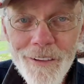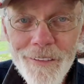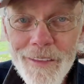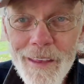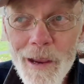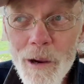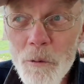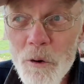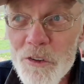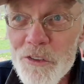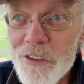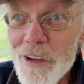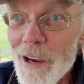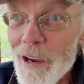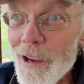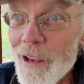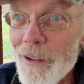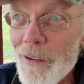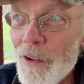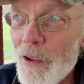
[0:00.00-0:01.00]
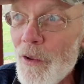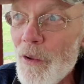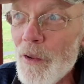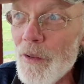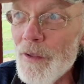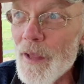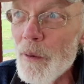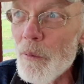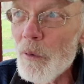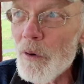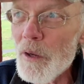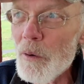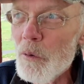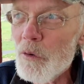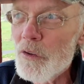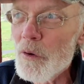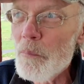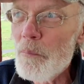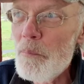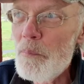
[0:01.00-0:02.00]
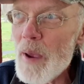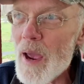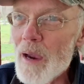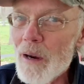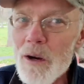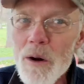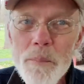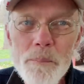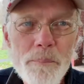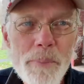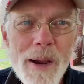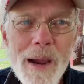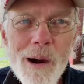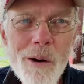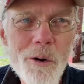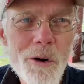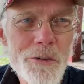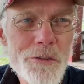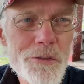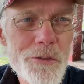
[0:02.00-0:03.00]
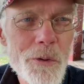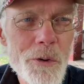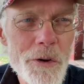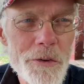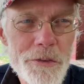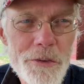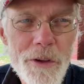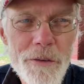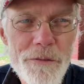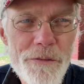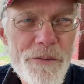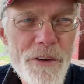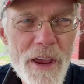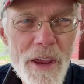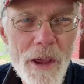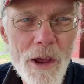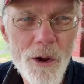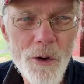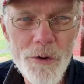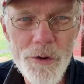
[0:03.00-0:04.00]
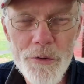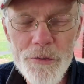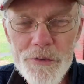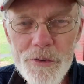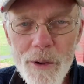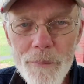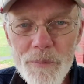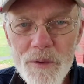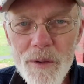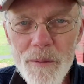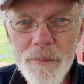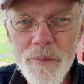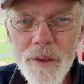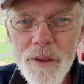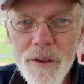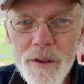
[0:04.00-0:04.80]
they were saying that it was a backup power source that failed or something.